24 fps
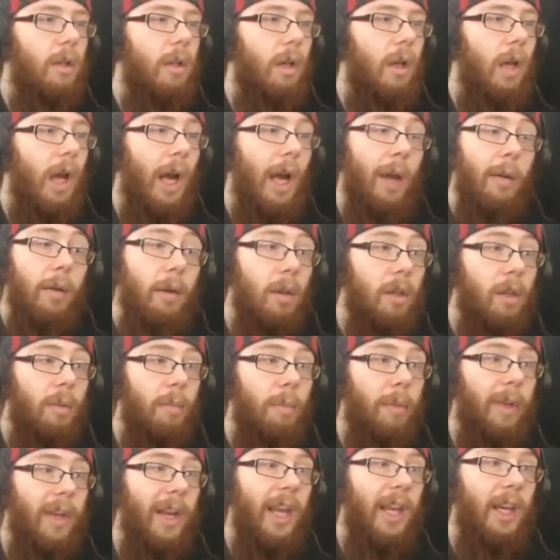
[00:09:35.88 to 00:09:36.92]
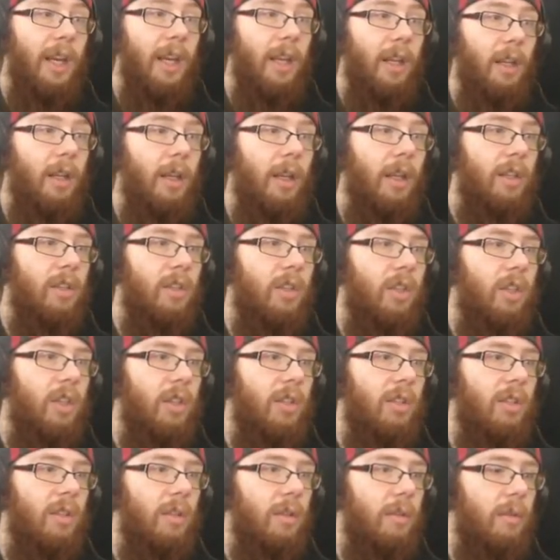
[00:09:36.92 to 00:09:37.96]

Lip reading: I'm not complaining. It's just,